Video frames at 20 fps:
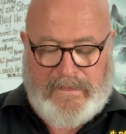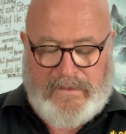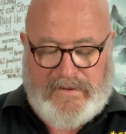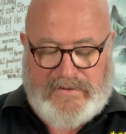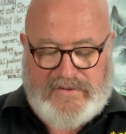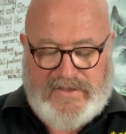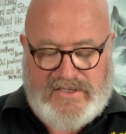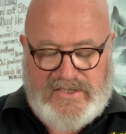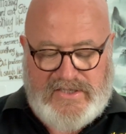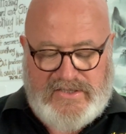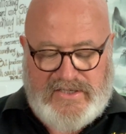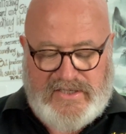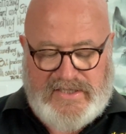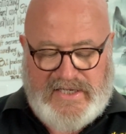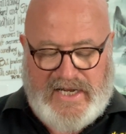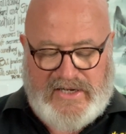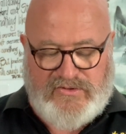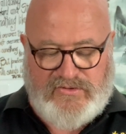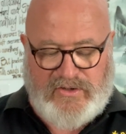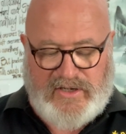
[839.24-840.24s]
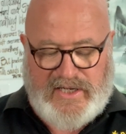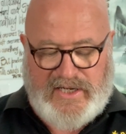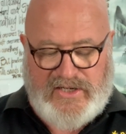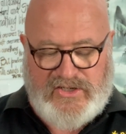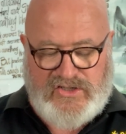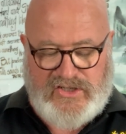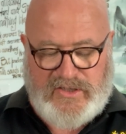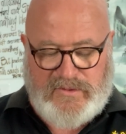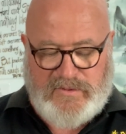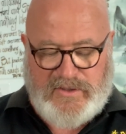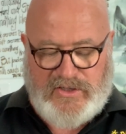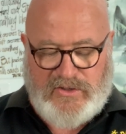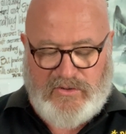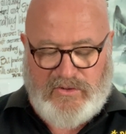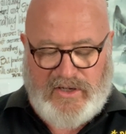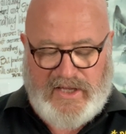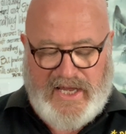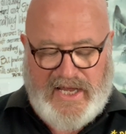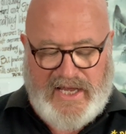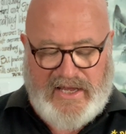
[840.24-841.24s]
But this is a natural energy we
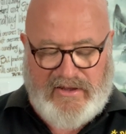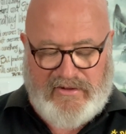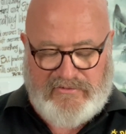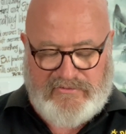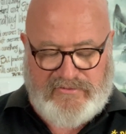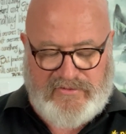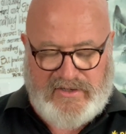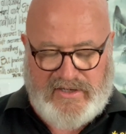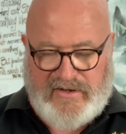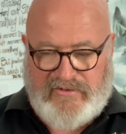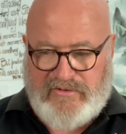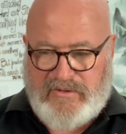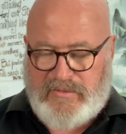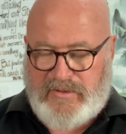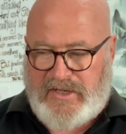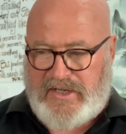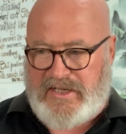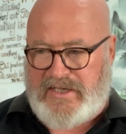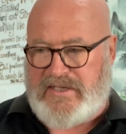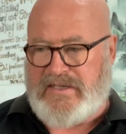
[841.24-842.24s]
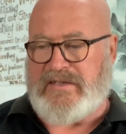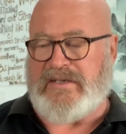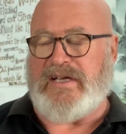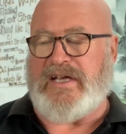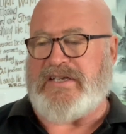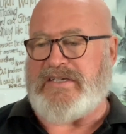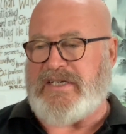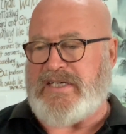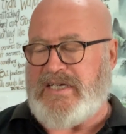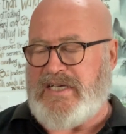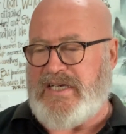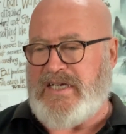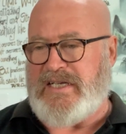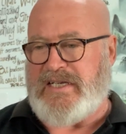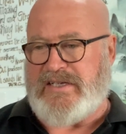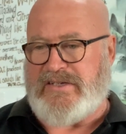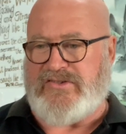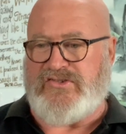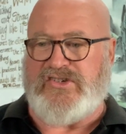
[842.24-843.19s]
all have. Everybody as a kid has